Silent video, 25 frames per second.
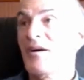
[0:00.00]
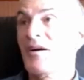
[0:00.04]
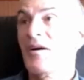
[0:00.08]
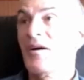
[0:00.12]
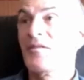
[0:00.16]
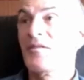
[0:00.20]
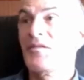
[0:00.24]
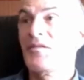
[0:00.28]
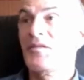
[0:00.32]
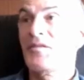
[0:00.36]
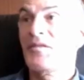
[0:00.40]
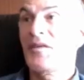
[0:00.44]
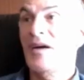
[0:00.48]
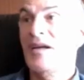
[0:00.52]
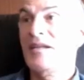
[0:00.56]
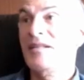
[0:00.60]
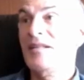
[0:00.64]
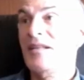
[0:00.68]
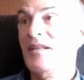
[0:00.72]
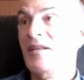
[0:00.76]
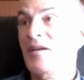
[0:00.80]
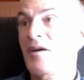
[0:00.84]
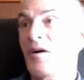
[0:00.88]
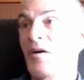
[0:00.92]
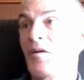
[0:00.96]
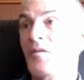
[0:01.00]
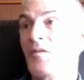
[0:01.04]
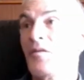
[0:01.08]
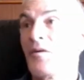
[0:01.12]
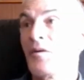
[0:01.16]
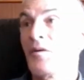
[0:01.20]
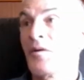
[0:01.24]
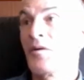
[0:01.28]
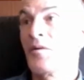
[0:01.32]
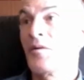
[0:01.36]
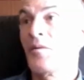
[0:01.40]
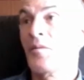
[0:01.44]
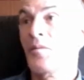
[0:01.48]
are fighting
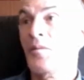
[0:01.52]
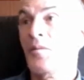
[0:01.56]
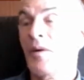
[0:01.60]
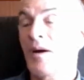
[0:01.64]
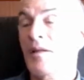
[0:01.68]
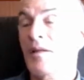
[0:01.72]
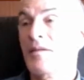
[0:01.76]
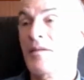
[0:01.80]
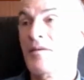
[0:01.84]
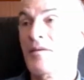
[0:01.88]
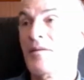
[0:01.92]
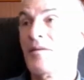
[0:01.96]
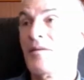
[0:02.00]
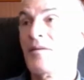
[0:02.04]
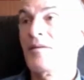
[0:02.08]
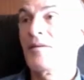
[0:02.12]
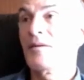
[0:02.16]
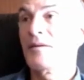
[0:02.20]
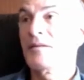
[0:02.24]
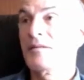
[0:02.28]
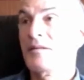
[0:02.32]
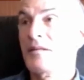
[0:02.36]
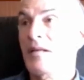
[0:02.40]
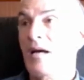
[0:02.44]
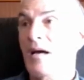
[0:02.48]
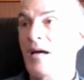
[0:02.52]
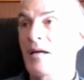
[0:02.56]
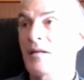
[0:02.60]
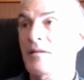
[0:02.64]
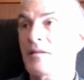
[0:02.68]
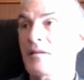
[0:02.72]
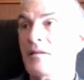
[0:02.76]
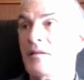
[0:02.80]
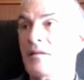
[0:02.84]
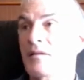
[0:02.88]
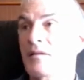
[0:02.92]
over whether or not